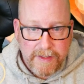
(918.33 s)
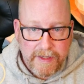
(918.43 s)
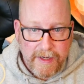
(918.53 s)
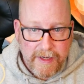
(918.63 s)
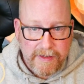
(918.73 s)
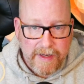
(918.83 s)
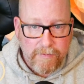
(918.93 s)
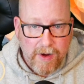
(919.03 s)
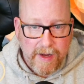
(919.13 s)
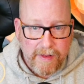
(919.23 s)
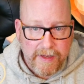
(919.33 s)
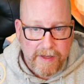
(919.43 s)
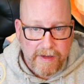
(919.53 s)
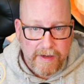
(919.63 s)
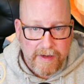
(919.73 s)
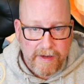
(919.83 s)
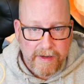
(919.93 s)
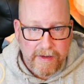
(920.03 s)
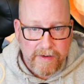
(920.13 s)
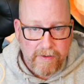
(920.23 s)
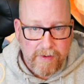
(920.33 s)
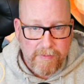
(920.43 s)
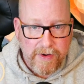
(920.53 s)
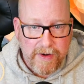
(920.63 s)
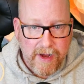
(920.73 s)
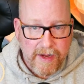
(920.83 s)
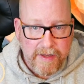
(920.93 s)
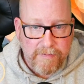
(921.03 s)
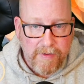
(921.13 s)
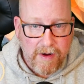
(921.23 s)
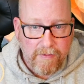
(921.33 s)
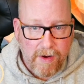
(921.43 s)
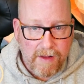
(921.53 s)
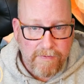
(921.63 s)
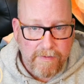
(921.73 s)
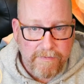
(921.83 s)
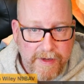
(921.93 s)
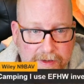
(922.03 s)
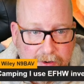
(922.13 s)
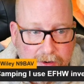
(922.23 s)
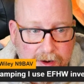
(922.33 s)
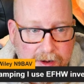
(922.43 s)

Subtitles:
And Dan Wiley, November 9, Bravo Alpha Victor,